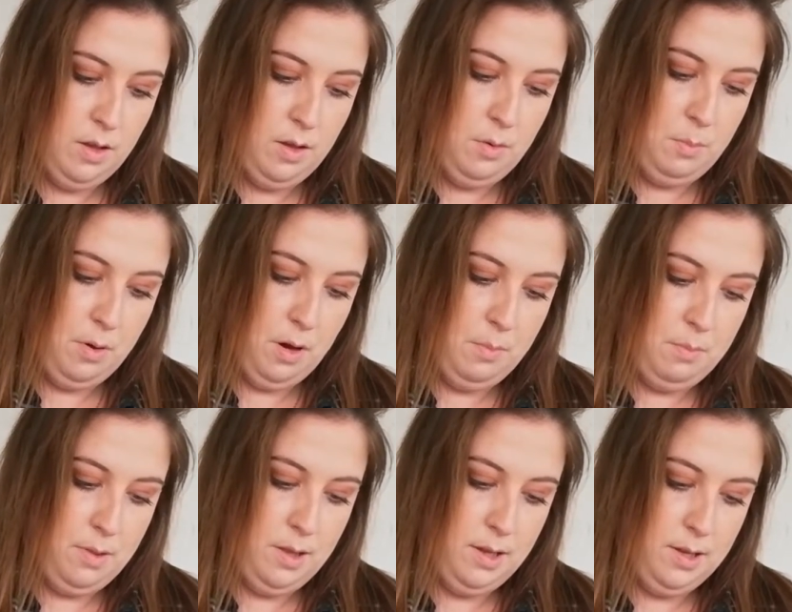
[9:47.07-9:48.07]
I'll pop
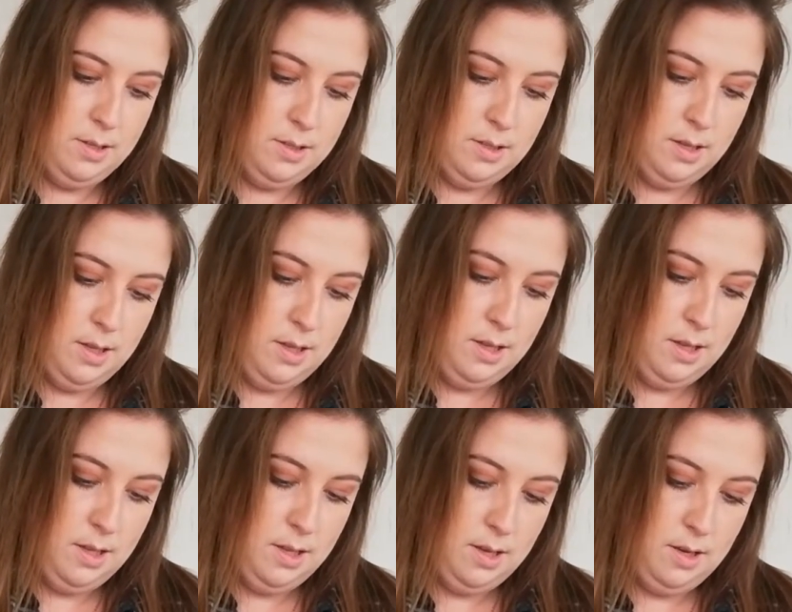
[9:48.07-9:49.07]
these
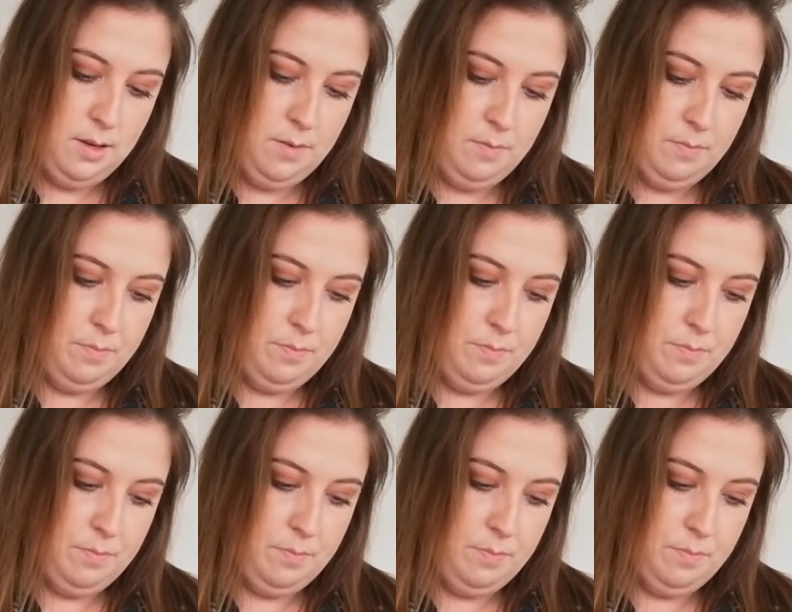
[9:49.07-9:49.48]
in.